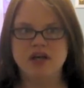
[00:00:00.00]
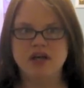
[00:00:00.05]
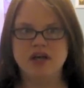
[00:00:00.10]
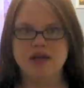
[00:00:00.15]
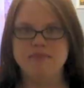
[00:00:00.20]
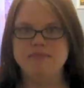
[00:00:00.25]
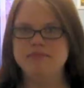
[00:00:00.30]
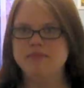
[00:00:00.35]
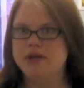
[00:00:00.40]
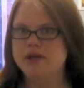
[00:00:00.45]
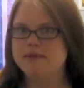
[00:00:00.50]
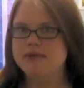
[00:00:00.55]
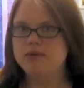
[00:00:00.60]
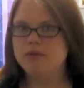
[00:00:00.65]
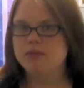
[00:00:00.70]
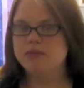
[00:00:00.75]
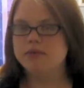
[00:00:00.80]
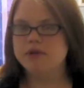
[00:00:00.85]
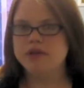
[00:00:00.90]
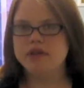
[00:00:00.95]
maybe
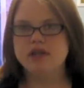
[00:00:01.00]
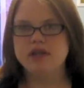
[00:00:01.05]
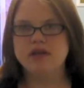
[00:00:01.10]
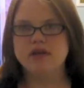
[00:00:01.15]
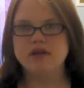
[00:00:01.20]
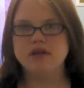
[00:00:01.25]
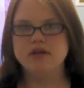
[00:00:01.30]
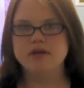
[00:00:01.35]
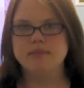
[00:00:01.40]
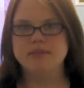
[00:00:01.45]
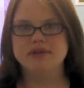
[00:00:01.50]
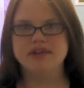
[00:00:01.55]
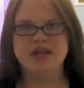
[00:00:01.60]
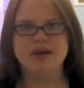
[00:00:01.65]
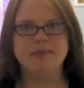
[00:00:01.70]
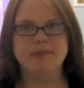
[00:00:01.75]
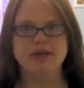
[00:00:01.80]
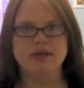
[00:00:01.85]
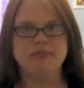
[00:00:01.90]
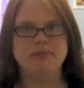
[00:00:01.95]
one more thing, but
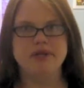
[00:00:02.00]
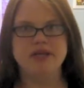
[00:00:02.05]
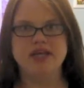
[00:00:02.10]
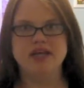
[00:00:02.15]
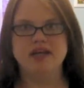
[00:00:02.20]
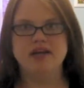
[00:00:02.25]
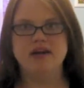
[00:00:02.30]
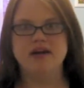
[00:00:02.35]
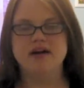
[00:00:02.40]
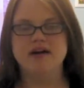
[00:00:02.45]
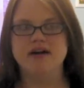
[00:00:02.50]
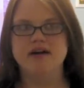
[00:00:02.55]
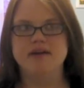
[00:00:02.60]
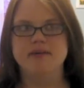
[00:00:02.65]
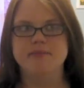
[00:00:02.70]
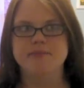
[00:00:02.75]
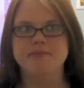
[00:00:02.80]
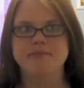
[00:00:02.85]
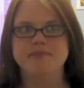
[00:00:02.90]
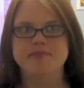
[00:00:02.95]
that might be it.
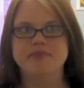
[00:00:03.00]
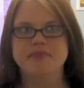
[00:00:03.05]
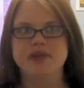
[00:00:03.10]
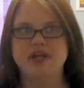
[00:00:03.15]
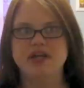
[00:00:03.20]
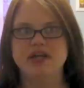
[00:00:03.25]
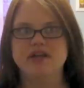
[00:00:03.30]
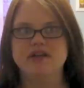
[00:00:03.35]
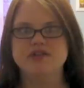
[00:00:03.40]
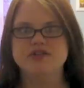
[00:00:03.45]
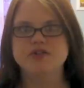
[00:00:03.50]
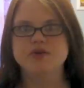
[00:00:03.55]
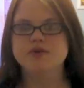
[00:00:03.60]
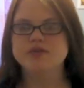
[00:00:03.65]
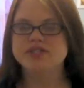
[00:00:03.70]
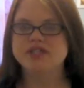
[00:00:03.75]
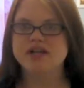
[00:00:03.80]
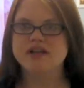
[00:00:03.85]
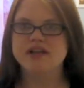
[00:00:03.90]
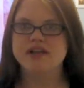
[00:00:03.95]
And so
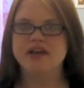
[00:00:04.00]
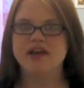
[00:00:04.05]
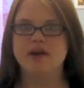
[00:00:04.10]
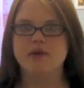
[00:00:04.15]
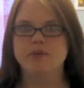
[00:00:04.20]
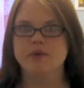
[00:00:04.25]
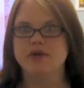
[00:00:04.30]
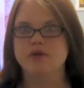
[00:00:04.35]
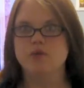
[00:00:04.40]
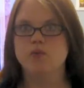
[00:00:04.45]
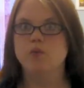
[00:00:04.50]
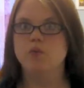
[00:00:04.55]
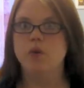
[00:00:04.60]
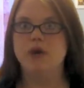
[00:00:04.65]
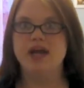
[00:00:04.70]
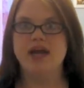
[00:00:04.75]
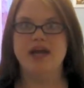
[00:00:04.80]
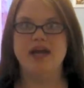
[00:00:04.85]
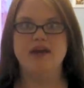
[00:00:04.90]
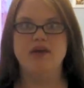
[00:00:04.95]
it's not like I went
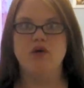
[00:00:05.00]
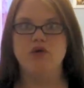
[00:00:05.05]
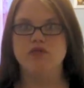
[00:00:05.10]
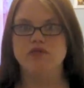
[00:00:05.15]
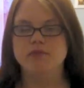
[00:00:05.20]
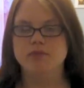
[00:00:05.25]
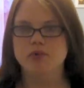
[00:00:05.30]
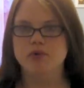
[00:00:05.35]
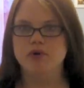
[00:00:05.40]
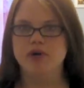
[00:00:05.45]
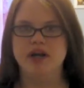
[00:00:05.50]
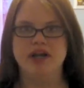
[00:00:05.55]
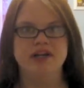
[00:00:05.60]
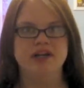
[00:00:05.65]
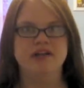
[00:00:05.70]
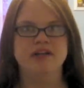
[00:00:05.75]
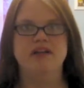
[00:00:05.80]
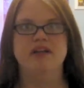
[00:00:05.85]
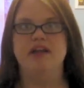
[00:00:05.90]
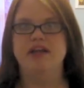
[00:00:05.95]
way overboard. I
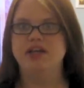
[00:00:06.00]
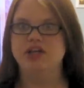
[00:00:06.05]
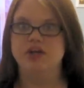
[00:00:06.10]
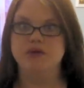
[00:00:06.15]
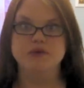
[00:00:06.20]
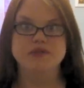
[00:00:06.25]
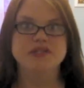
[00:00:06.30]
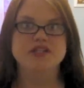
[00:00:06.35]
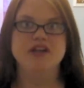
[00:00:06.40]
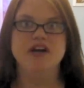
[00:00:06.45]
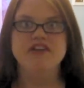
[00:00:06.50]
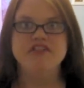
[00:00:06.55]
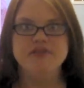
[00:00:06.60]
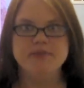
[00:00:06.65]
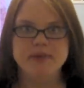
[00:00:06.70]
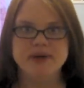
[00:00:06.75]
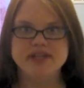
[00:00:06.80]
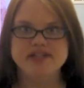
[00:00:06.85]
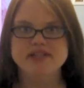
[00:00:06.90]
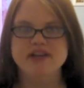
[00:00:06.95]
didn't like, stuff
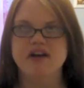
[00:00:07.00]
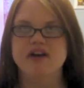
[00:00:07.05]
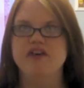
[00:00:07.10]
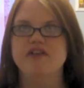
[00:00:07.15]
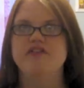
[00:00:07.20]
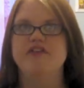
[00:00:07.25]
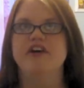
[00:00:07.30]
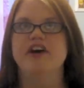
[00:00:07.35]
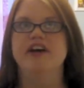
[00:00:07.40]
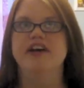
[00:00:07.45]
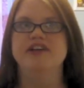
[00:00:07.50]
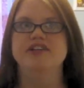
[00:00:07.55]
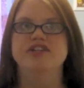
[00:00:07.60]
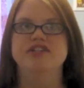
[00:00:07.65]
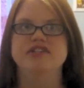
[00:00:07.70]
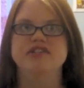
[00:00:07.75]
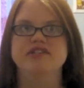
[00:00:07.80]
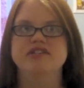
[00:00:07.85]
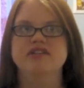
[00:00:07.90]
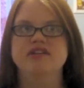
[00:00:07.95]
myself. I
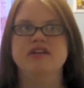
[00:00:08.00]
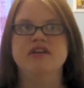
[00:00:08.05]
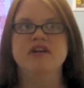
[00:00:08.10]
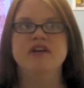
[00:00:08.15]
just